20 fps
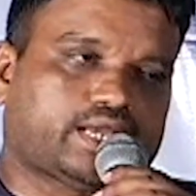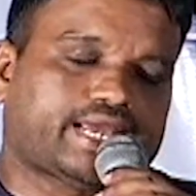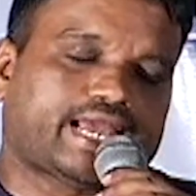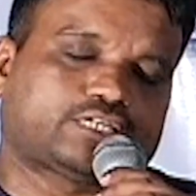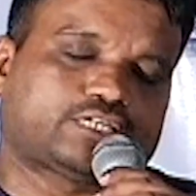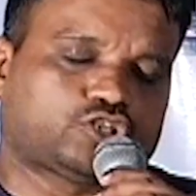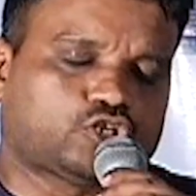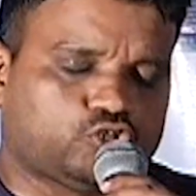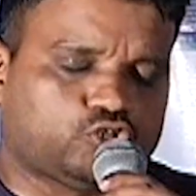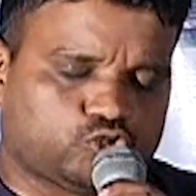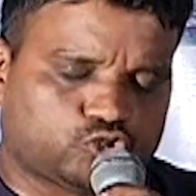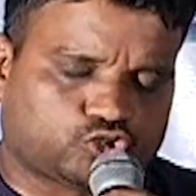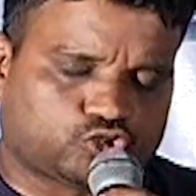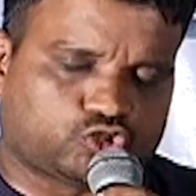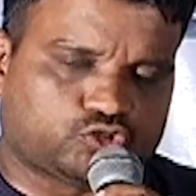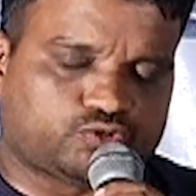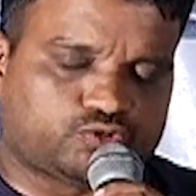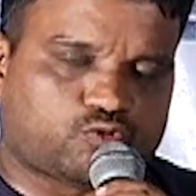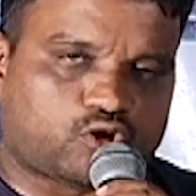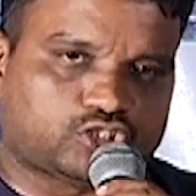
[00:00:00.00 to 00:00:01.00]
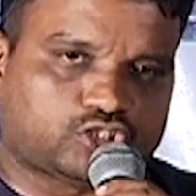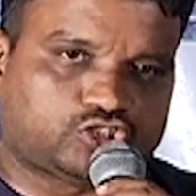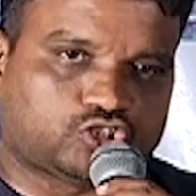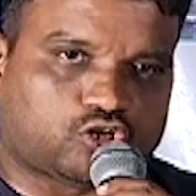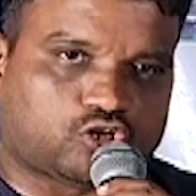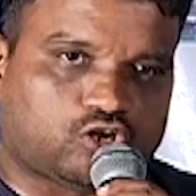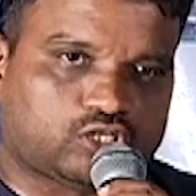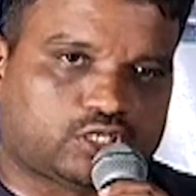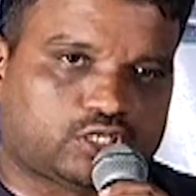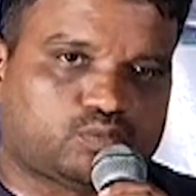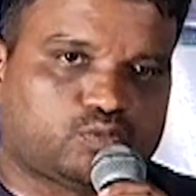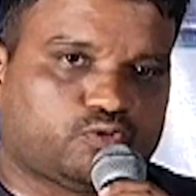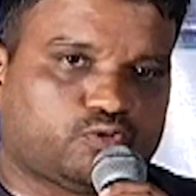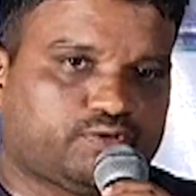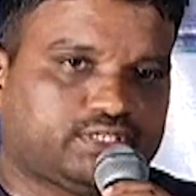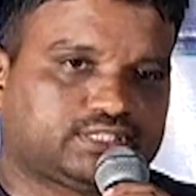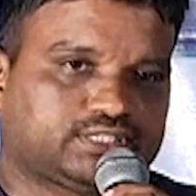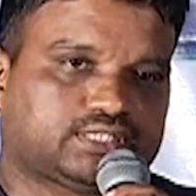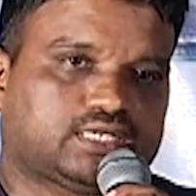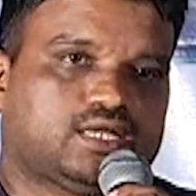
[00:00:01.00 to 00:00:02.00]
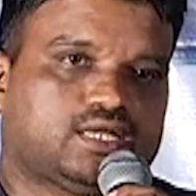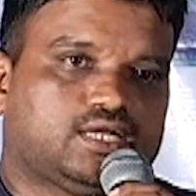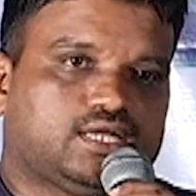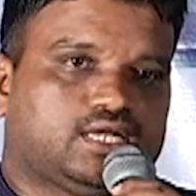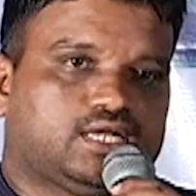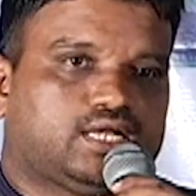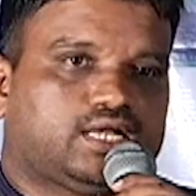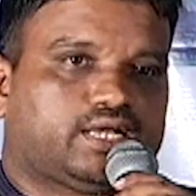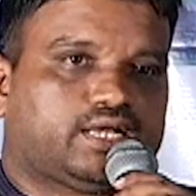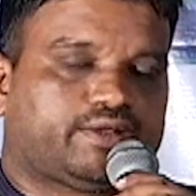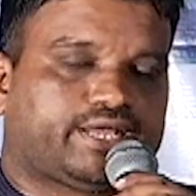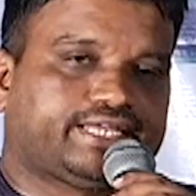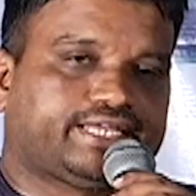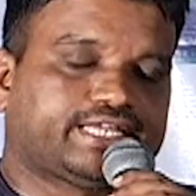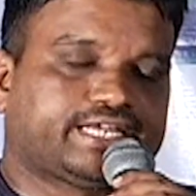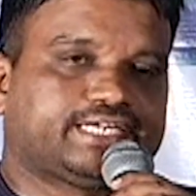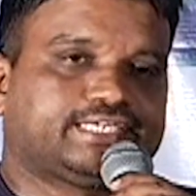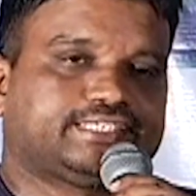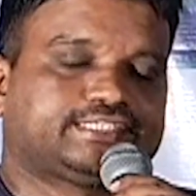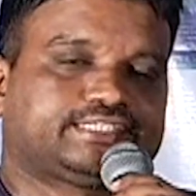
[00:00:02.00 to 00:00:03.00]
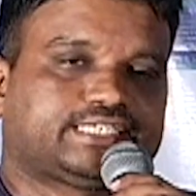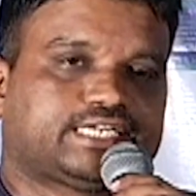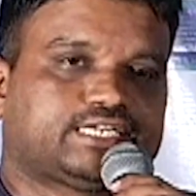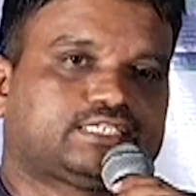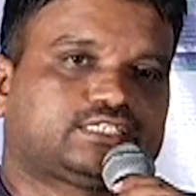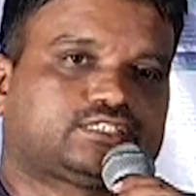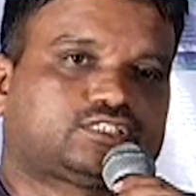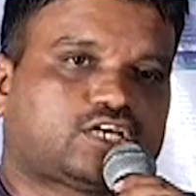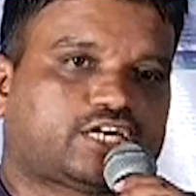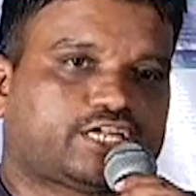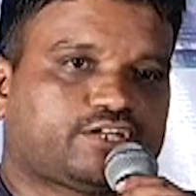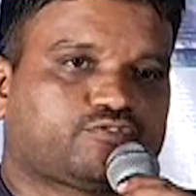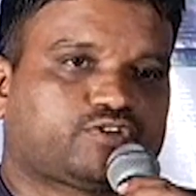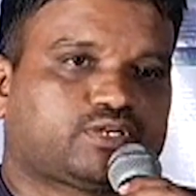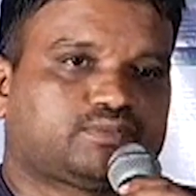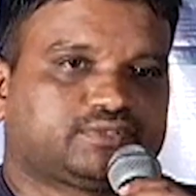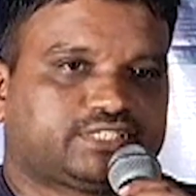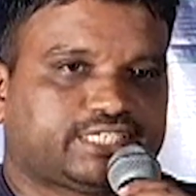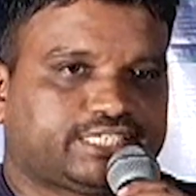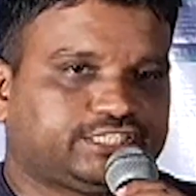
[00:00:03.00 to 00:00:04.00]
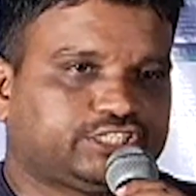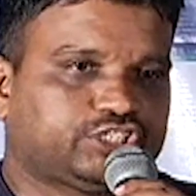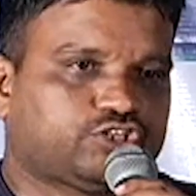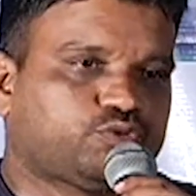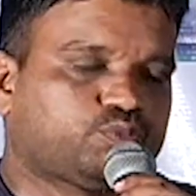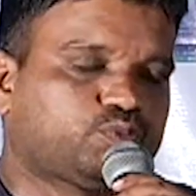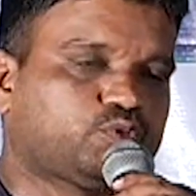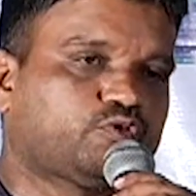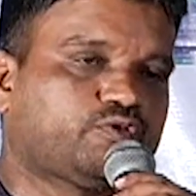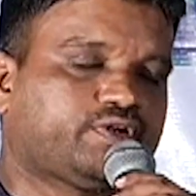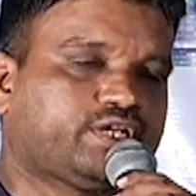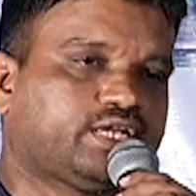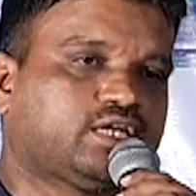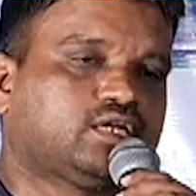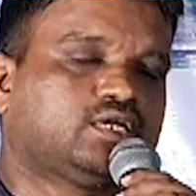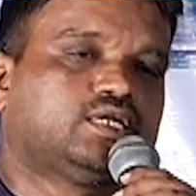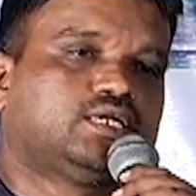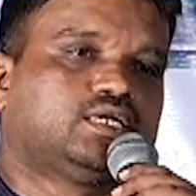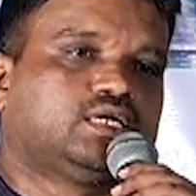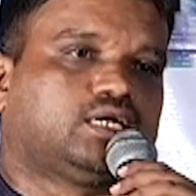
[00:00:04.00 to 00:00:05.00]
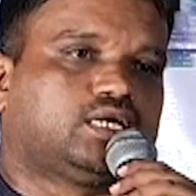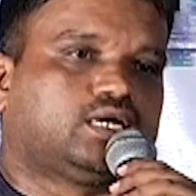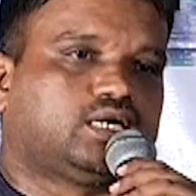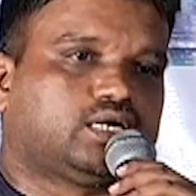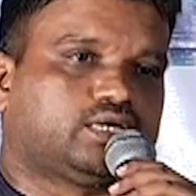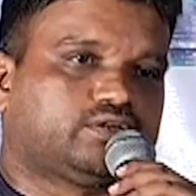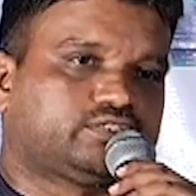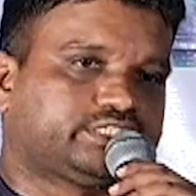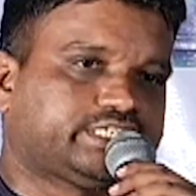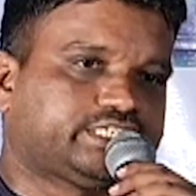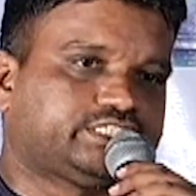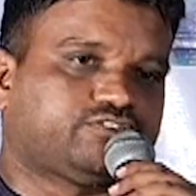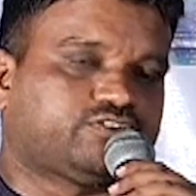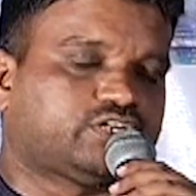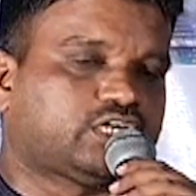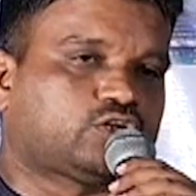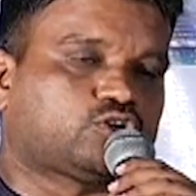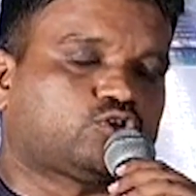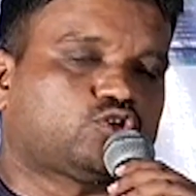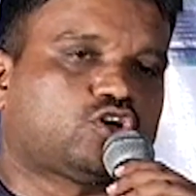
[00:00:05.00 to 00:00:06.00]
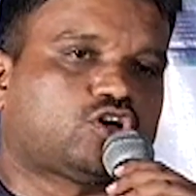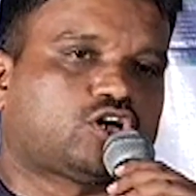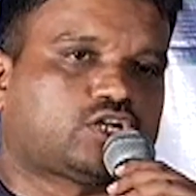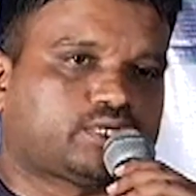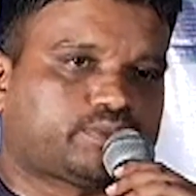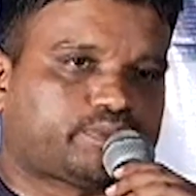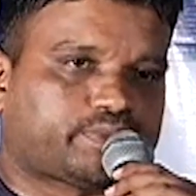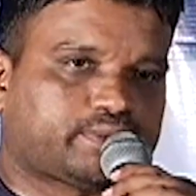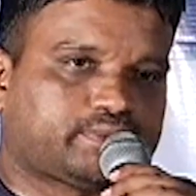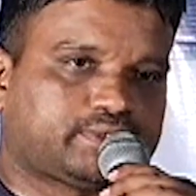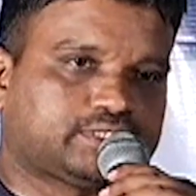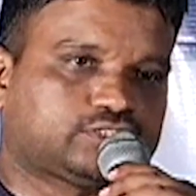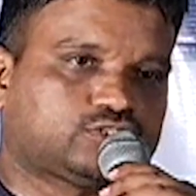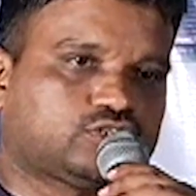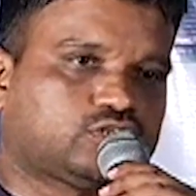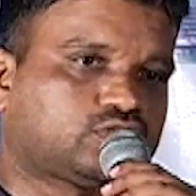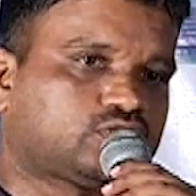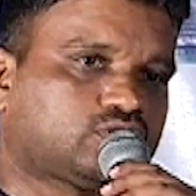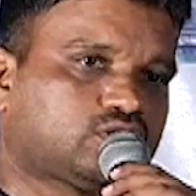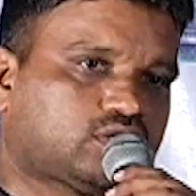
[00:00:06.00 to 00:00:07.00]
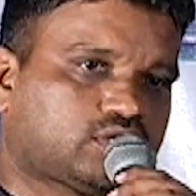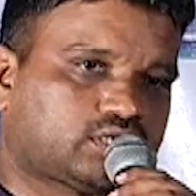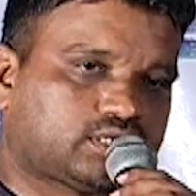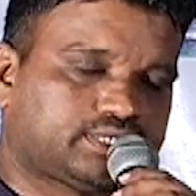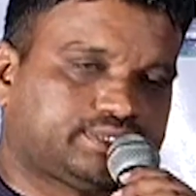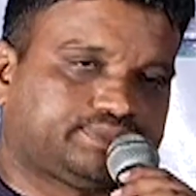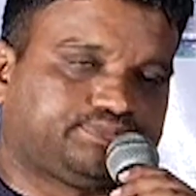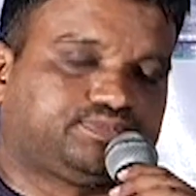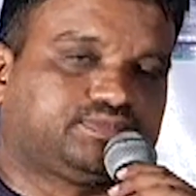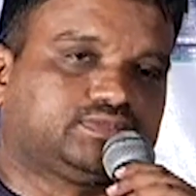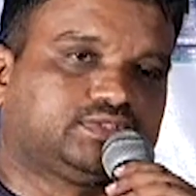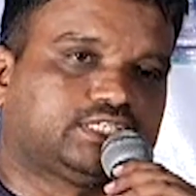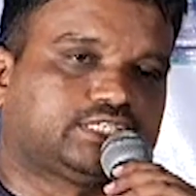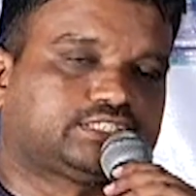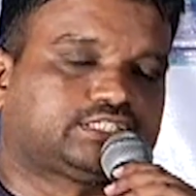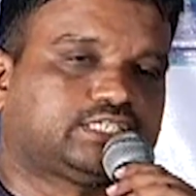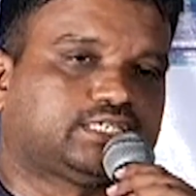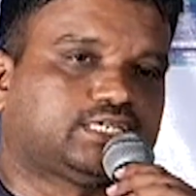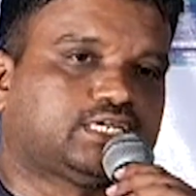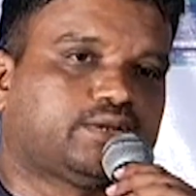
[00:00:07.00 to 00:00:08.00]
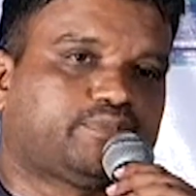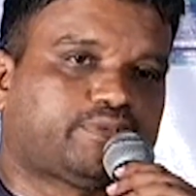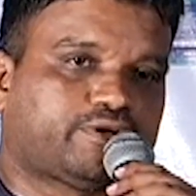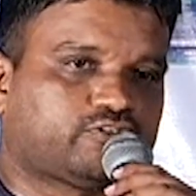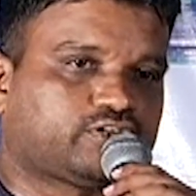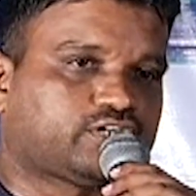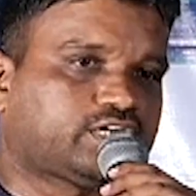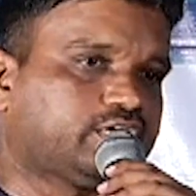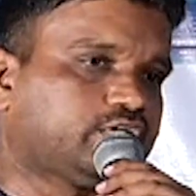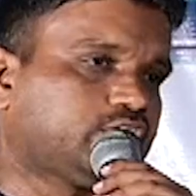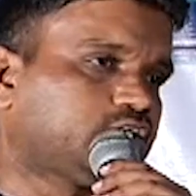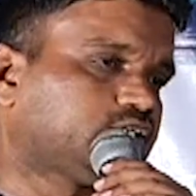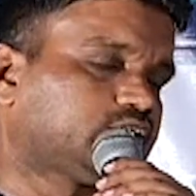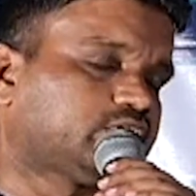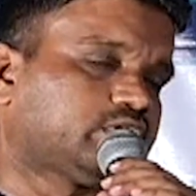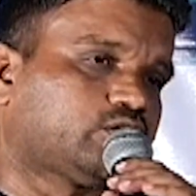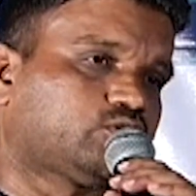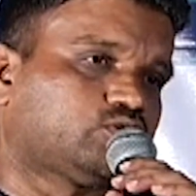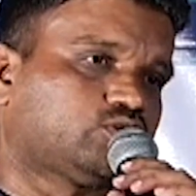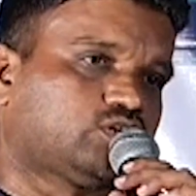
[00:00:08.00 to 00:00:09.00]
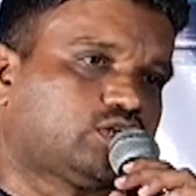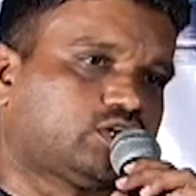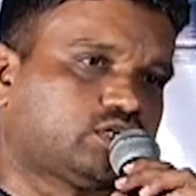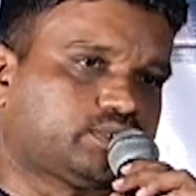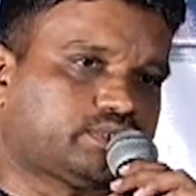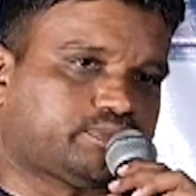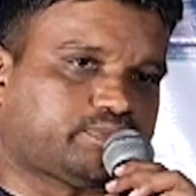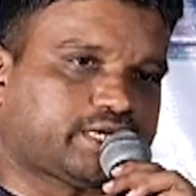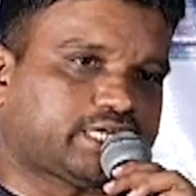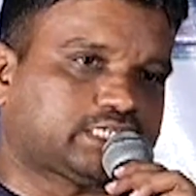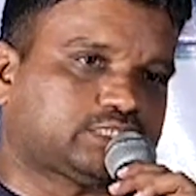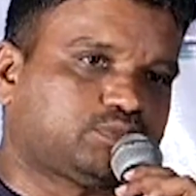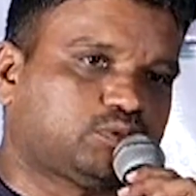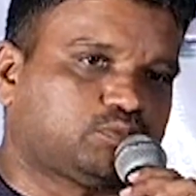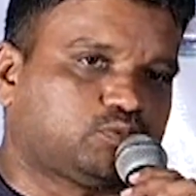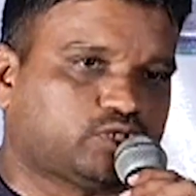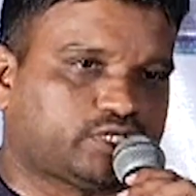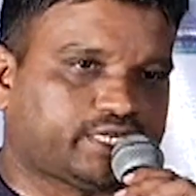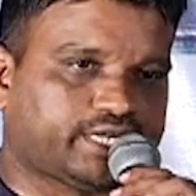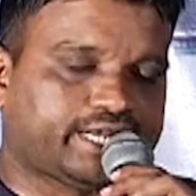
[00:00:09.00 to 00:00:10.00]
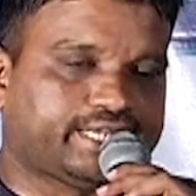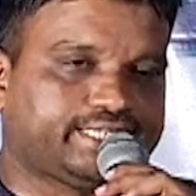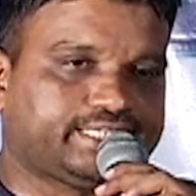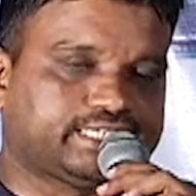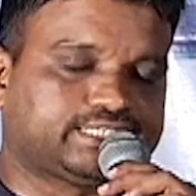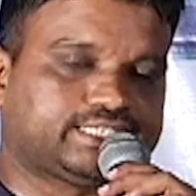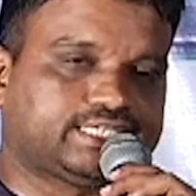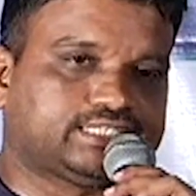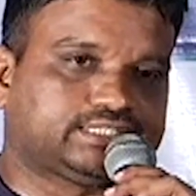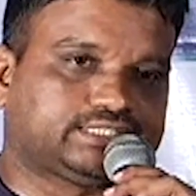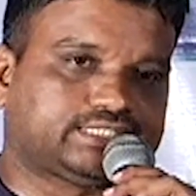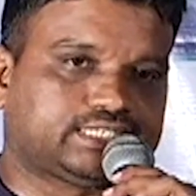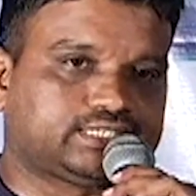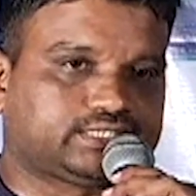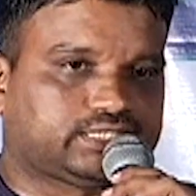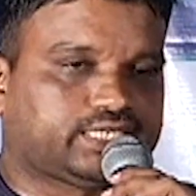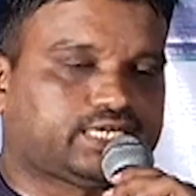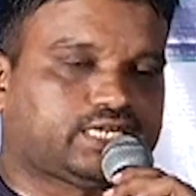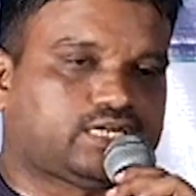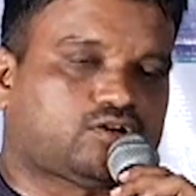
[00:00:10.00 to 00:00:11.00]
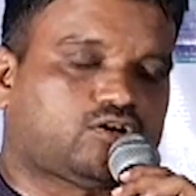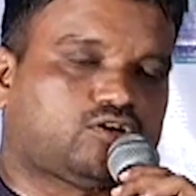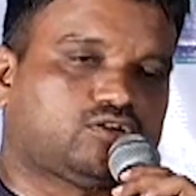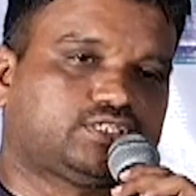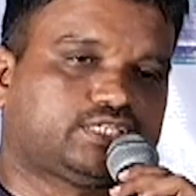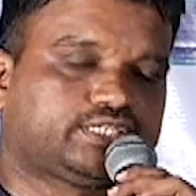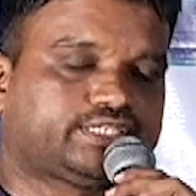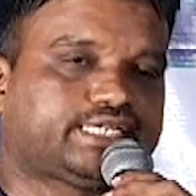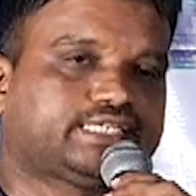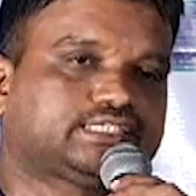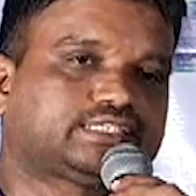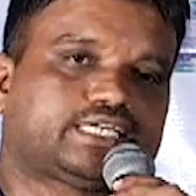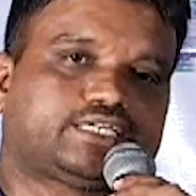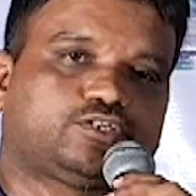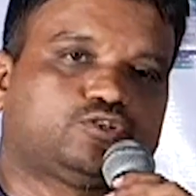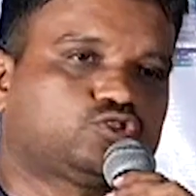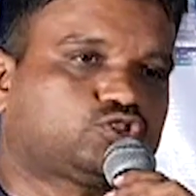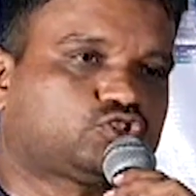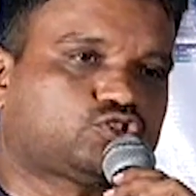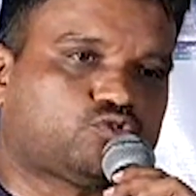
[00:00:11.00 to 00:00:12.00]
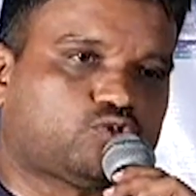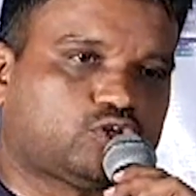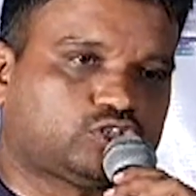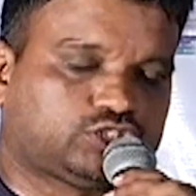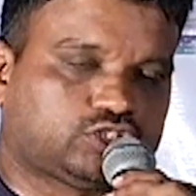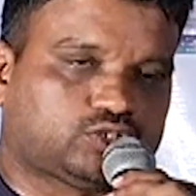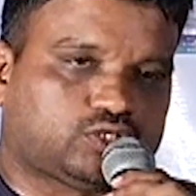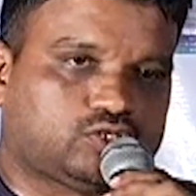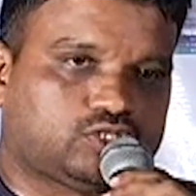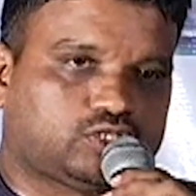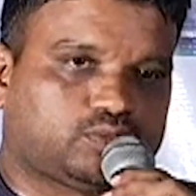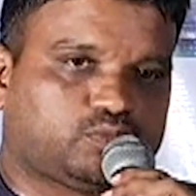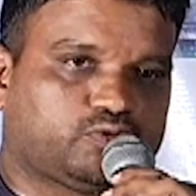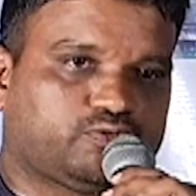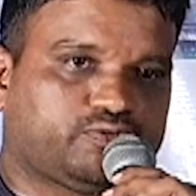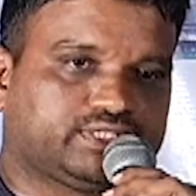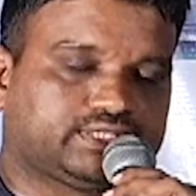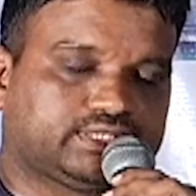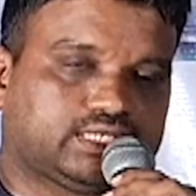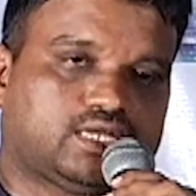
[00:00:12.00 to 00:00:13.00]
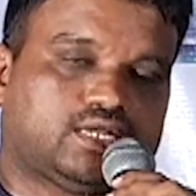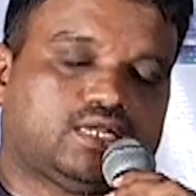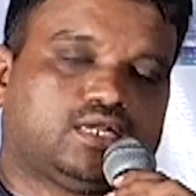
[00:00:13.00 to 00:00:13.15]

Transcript: actually used to watch all the movies. Either it is starting from Chiranjeevi movie, Chiranjeevi Garu or Prabhas Garu or just Pawan Kalyan Garu or Magesh Babu, and either things. All the things I used to watch all the movies.